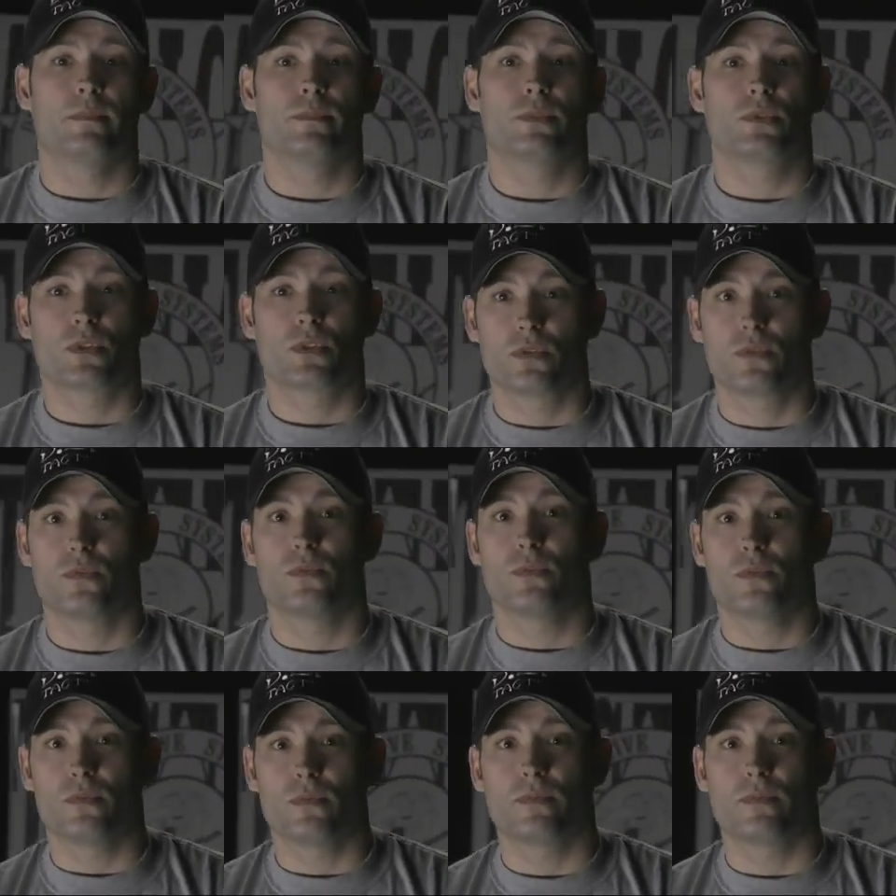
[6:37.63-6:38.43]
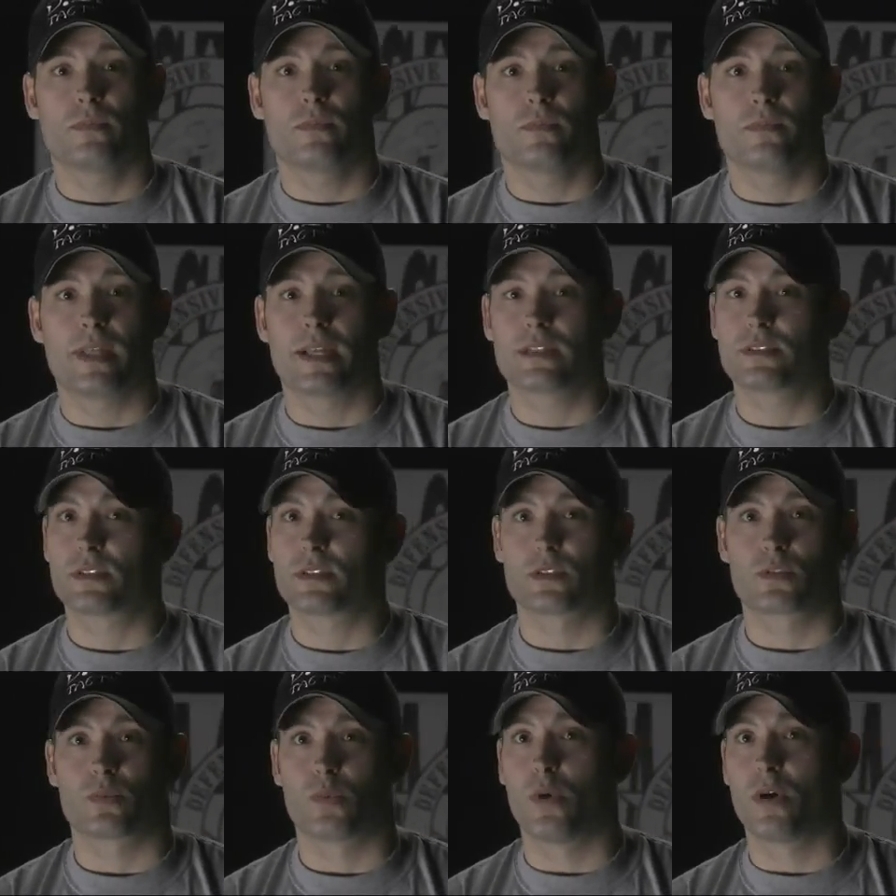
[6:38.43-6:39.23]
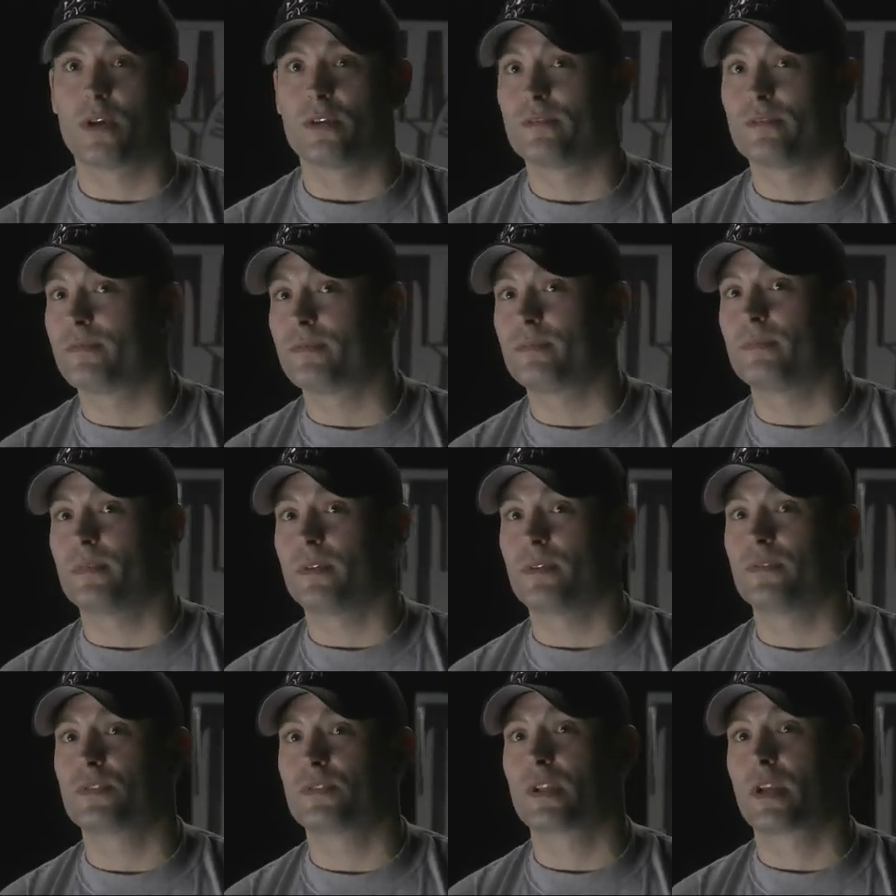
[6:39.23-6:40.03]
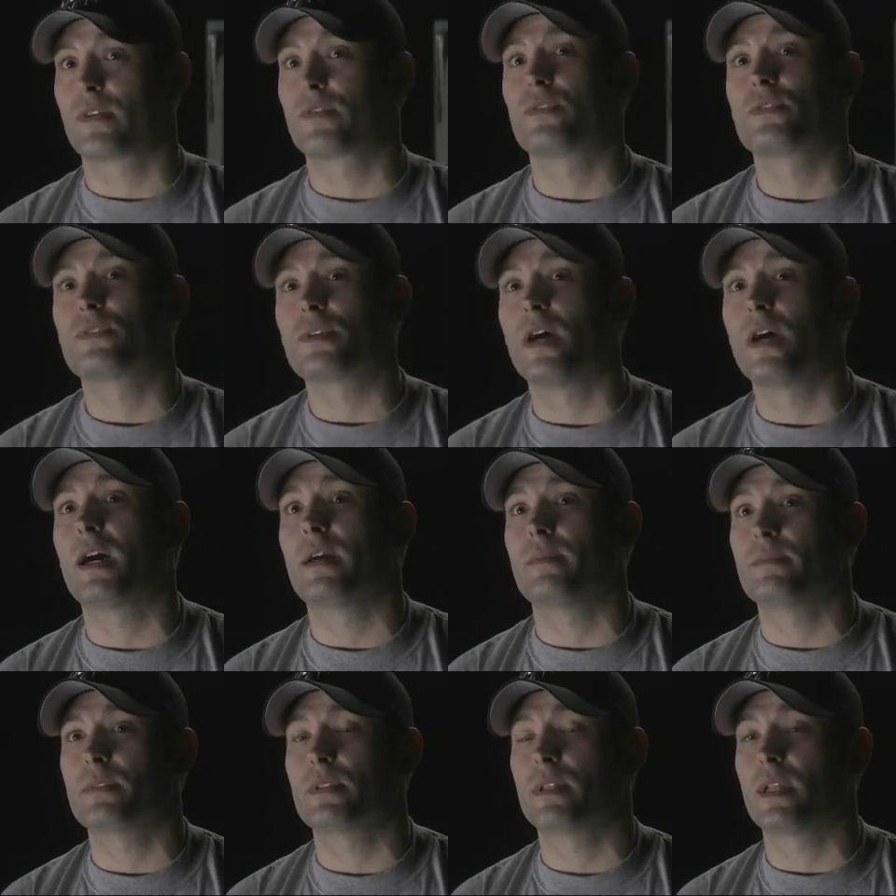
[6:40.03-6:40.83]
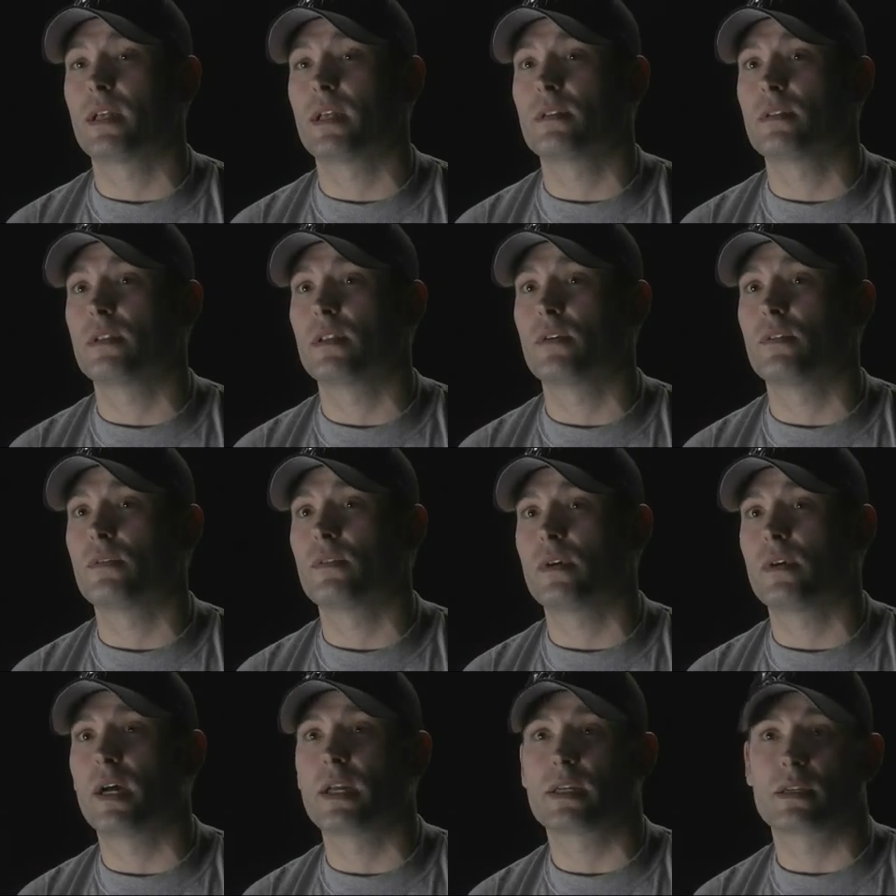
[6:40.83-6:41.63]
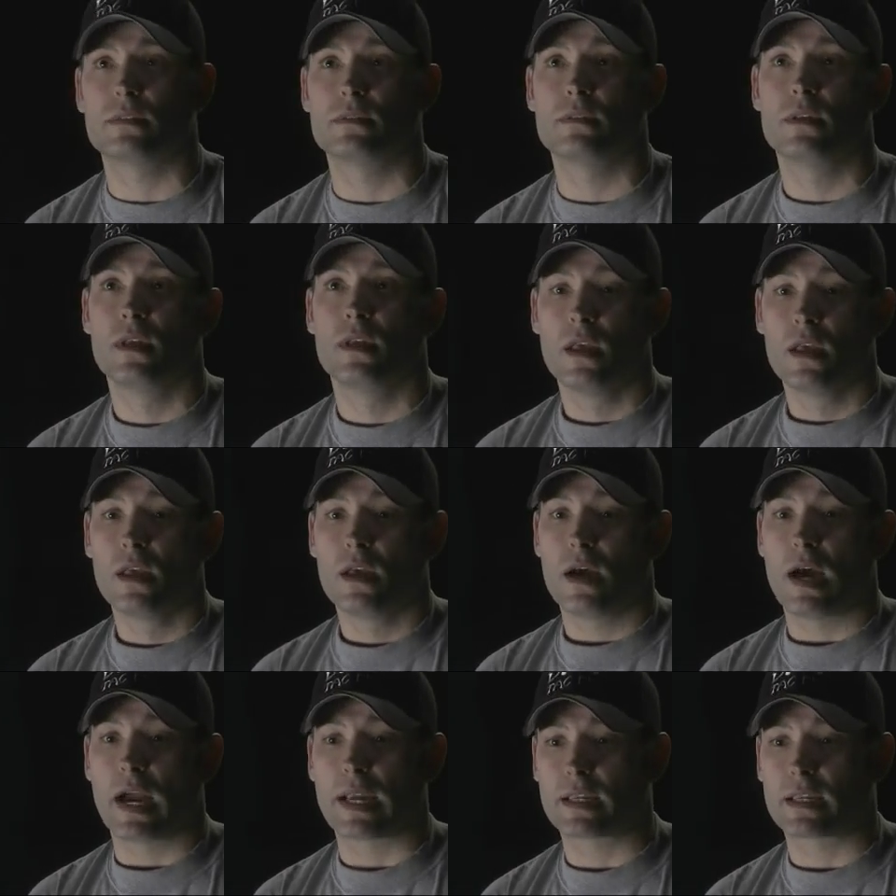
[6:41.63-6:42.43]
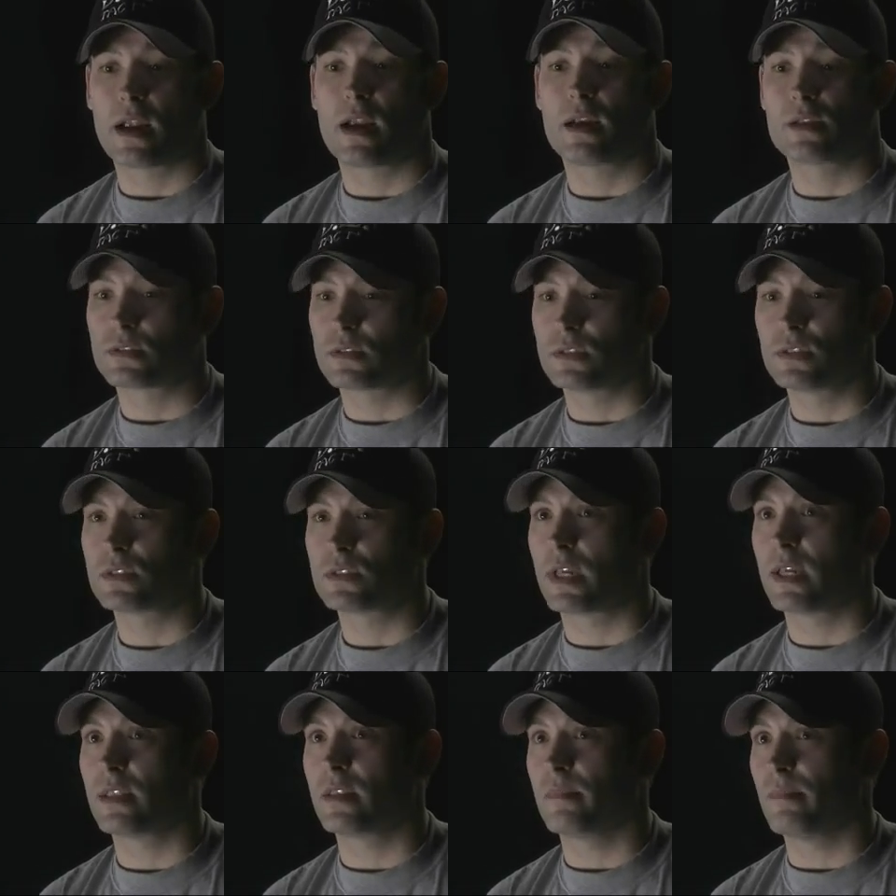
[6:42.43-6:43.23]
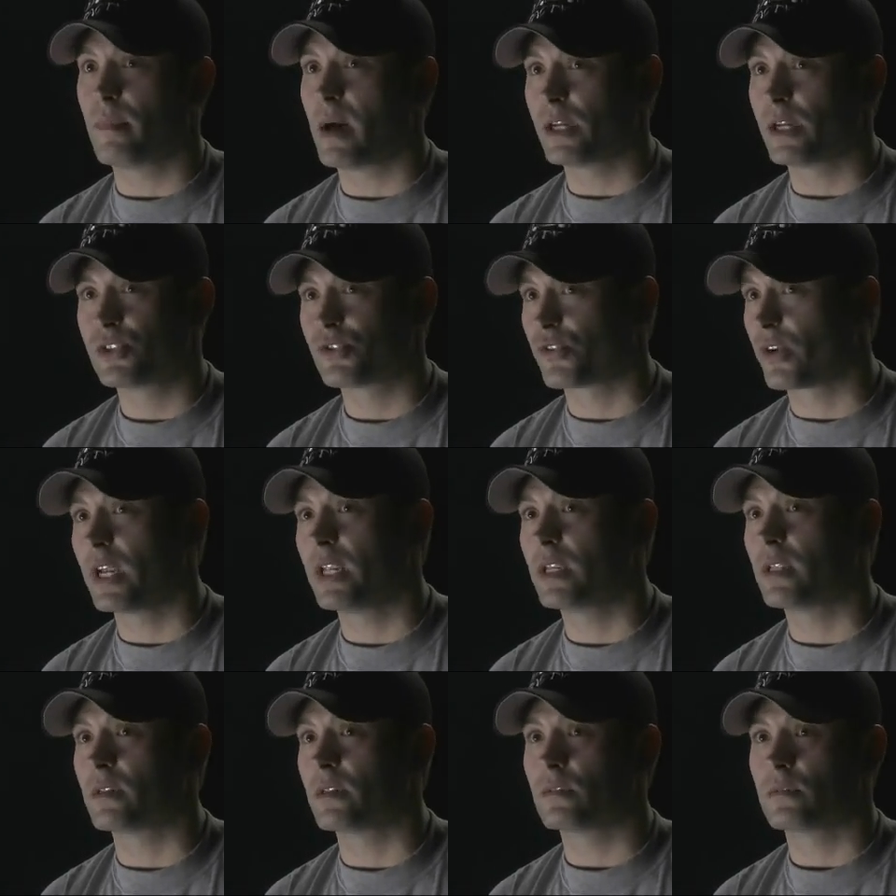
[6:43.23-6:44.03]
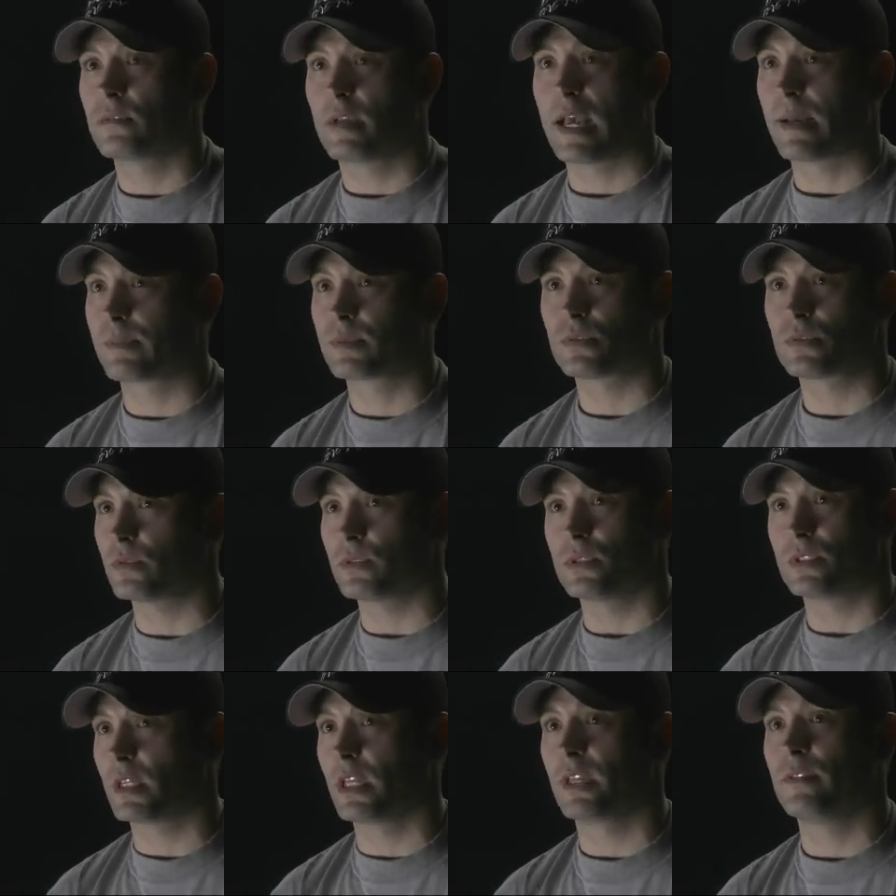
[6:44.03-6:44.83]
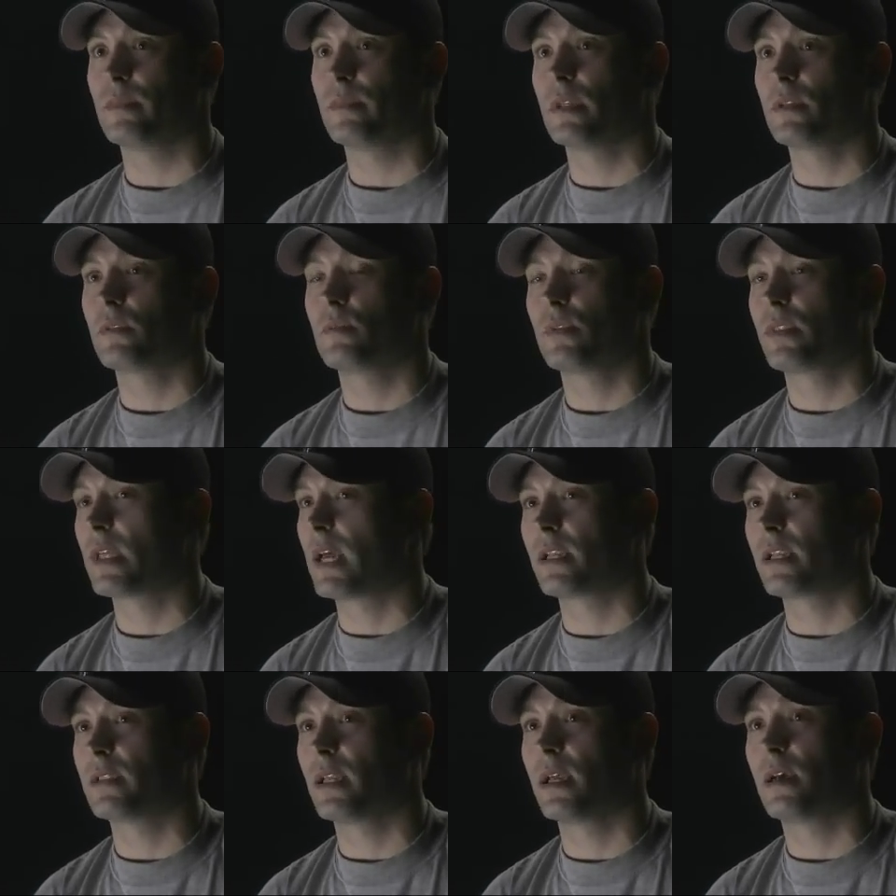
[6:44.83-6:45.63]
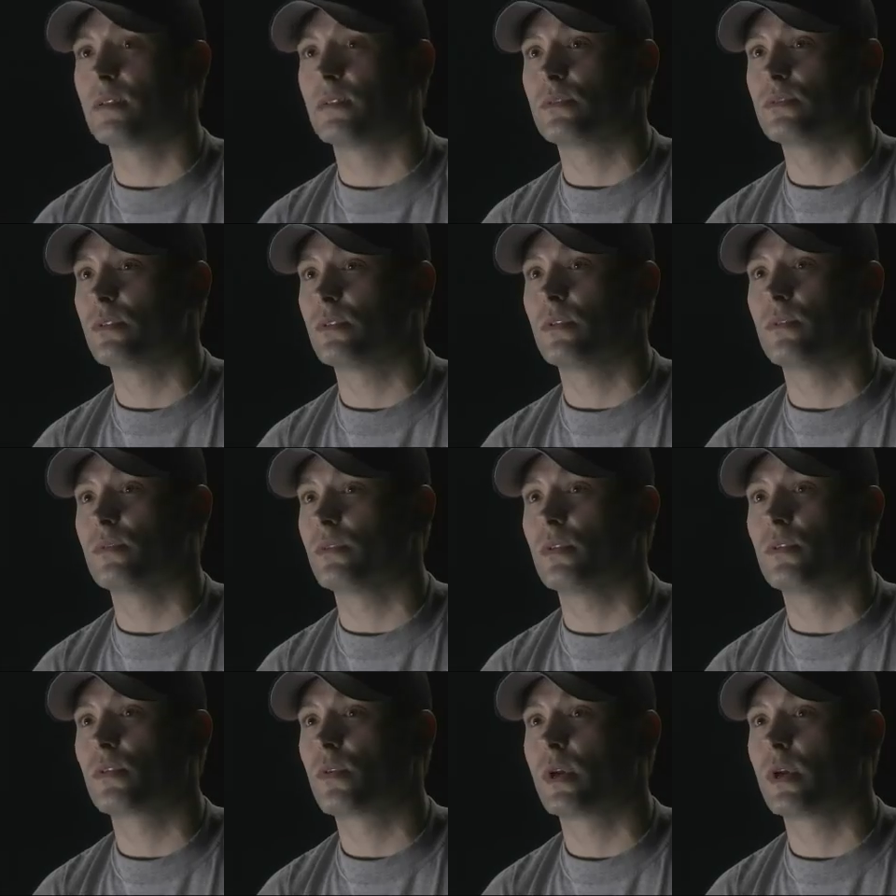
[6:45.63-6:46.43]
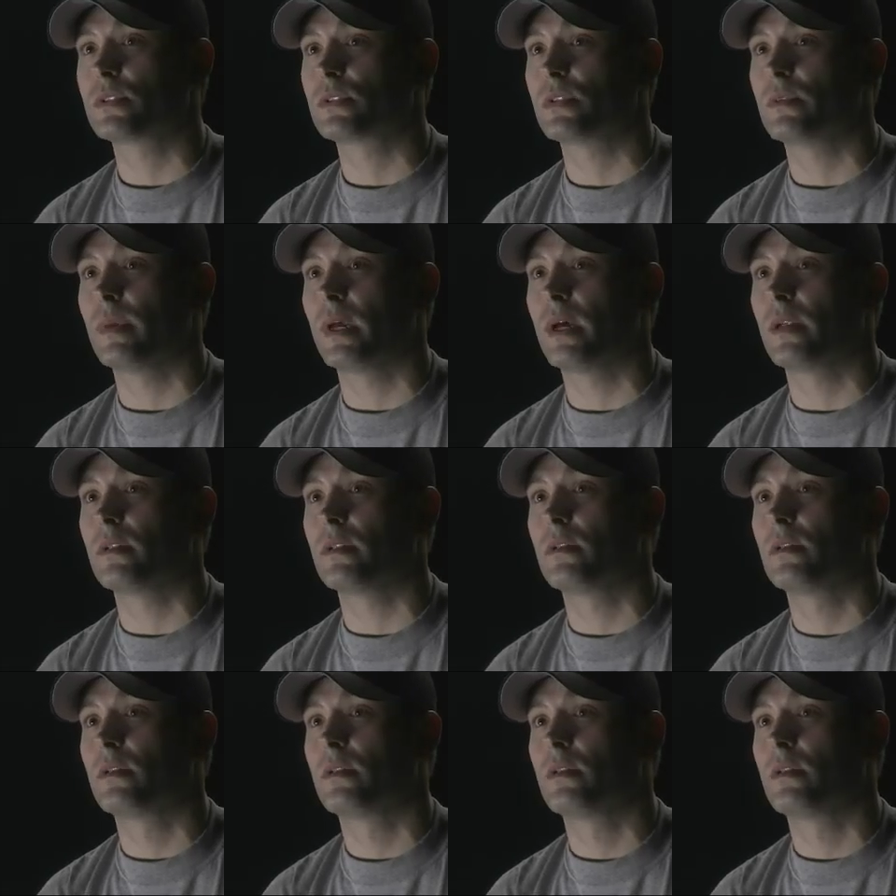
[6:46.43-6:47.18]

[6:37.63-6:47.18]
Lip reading: So that's just one of several times that I can honestly say that my training absolutely saved me, without a doubt. There's no question about it.